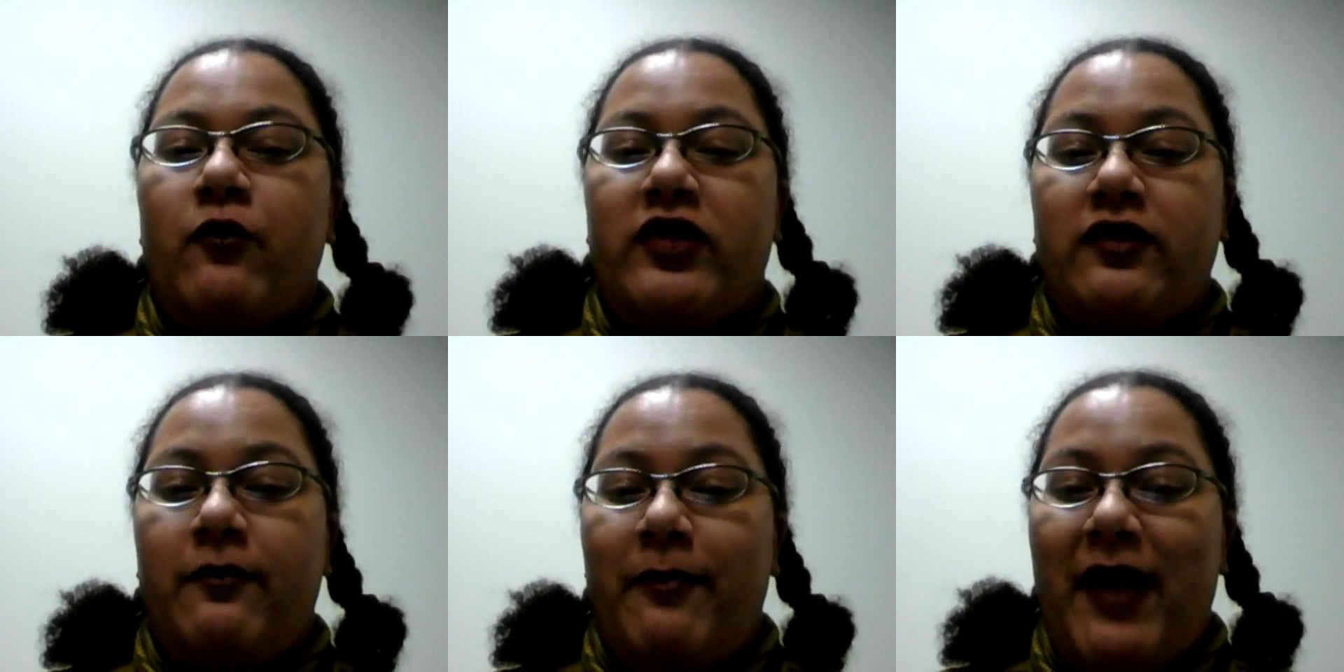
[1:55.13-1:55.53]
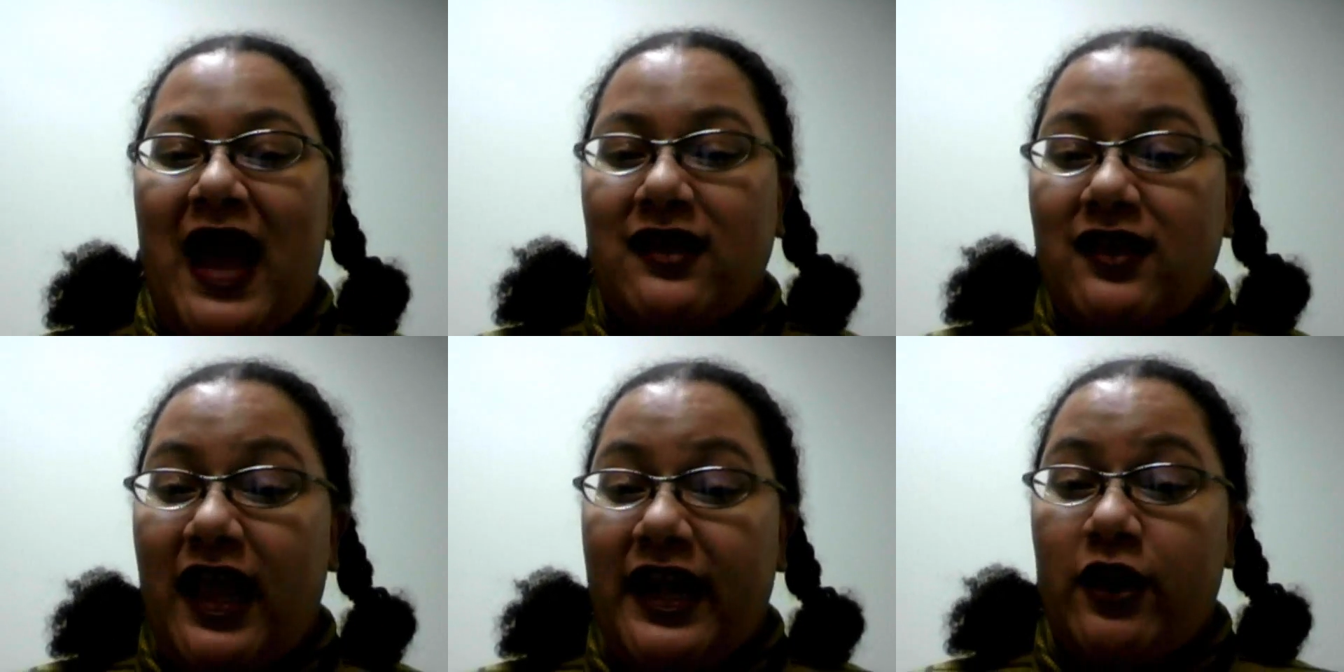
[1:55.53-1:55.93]
with the
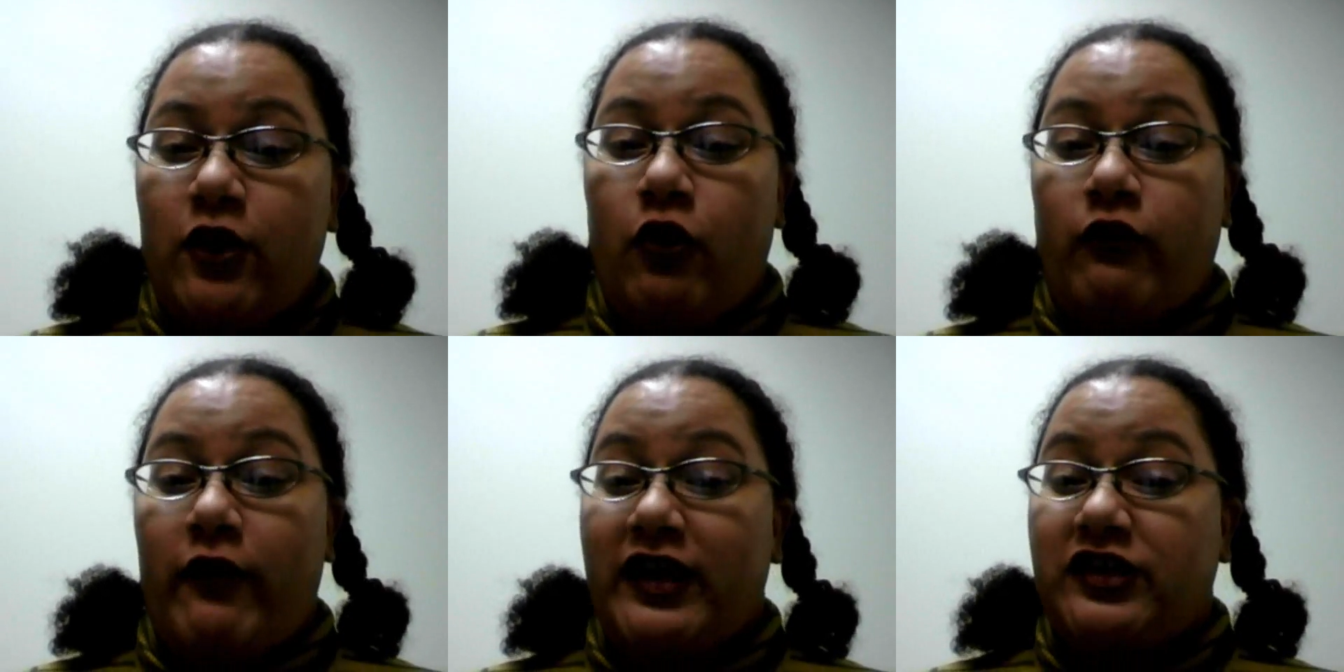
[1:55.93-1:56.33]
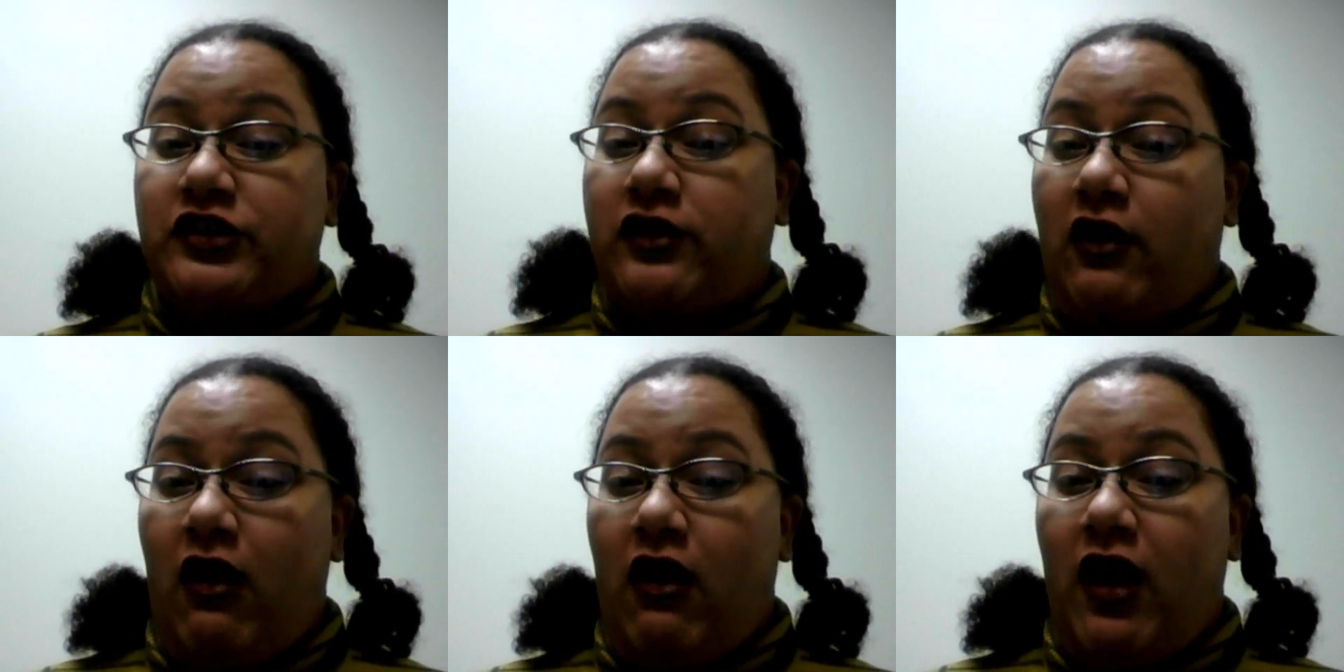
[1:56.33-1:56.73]
backlighting
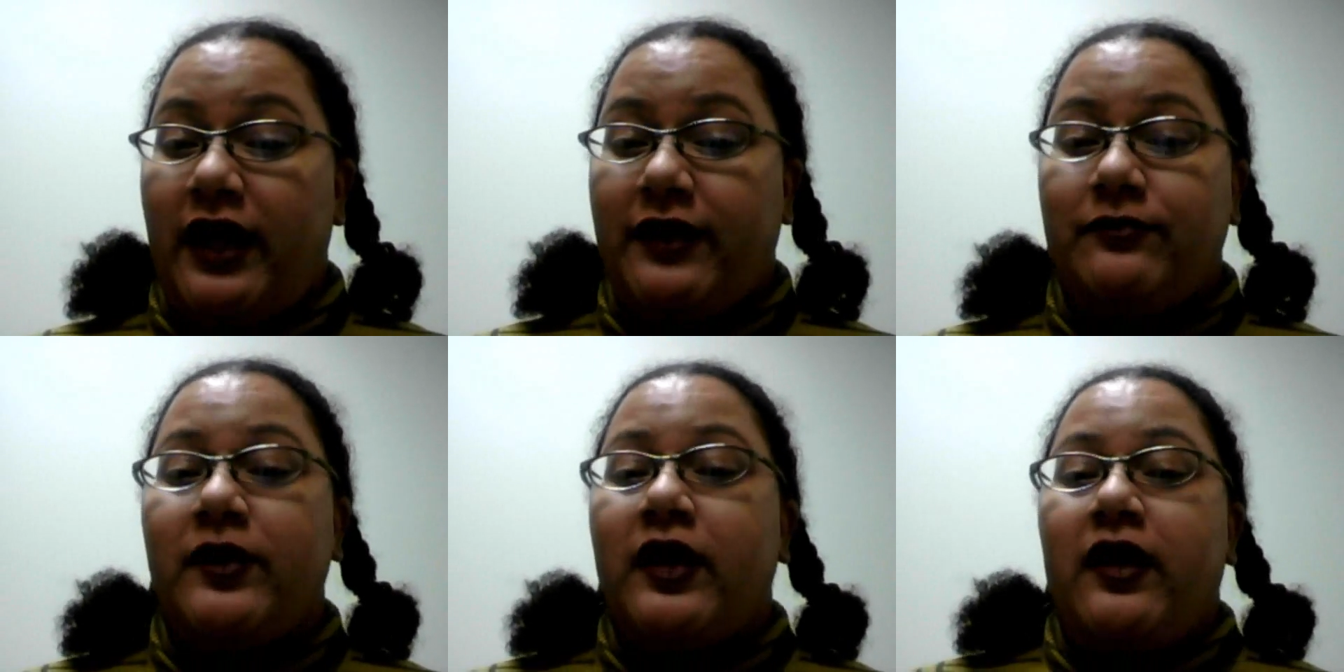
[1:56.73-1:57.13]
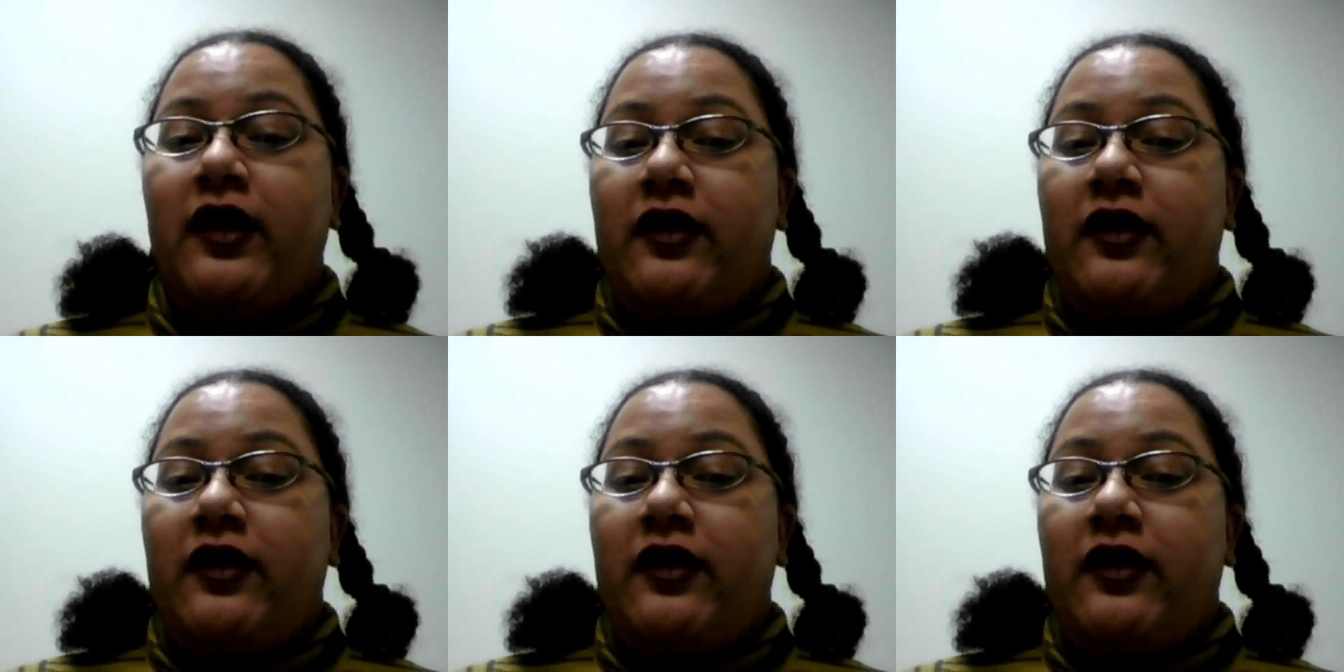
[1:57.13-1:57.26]
correction on,